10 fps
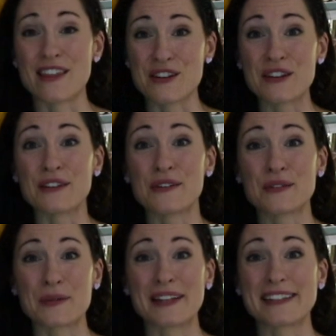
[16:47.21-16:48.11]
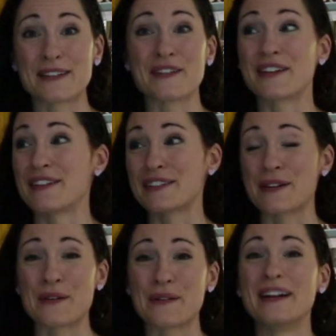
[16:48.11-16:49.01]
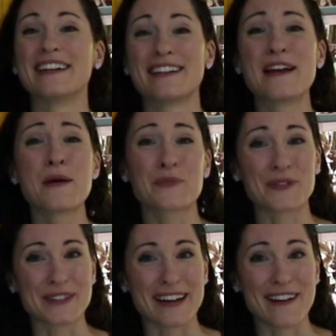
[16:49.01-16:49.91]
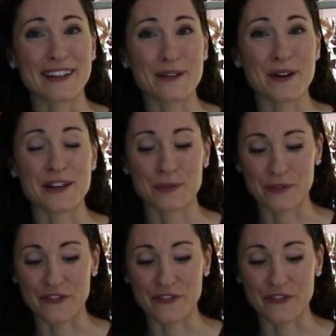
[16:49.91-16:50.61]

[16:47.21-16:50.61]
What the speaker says: then the good news was that we also, personality-wise, were